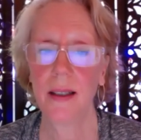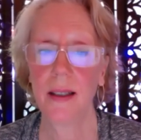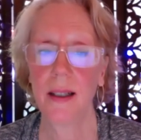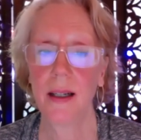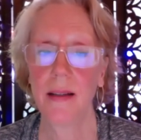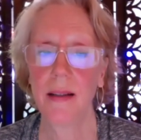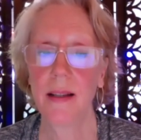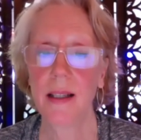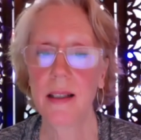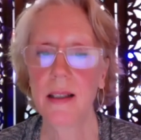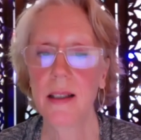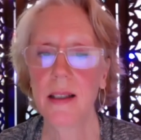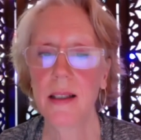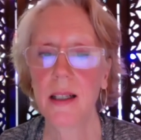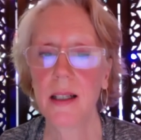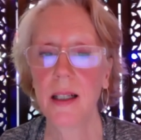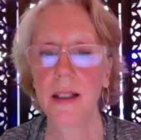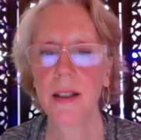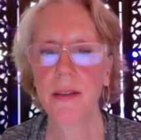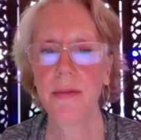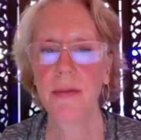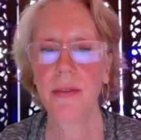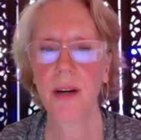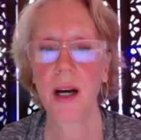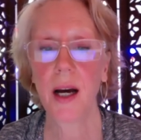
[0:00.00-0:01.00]
that
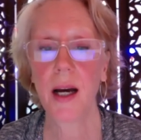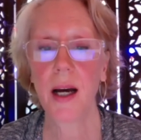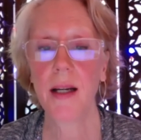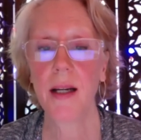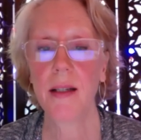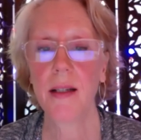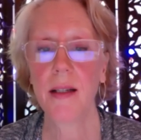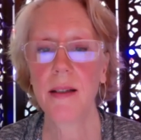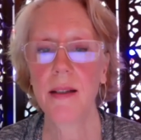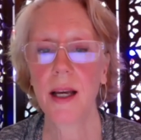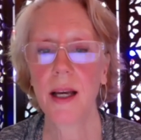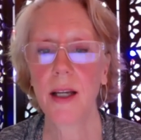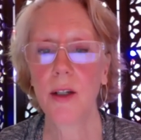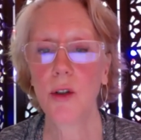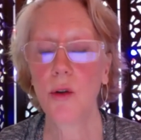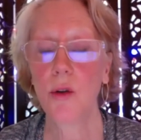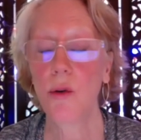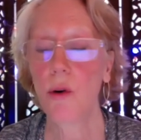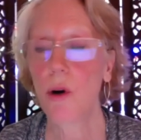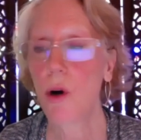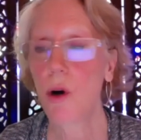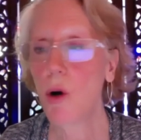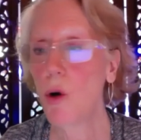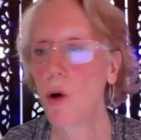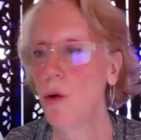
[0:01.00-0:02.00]
solidifies and
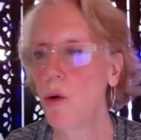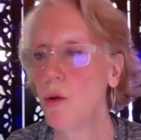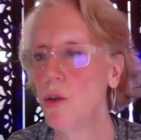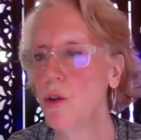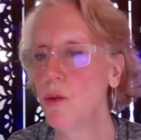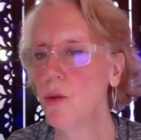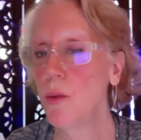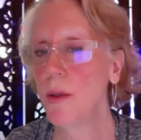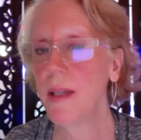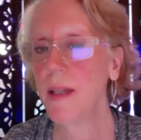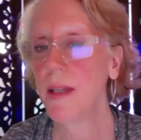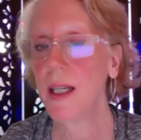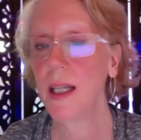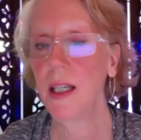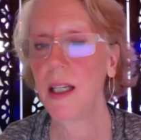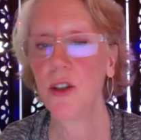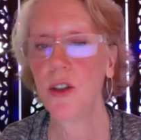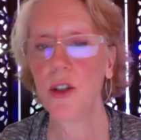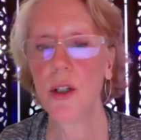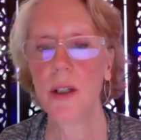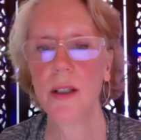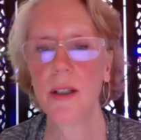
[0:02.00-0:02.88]
grows with each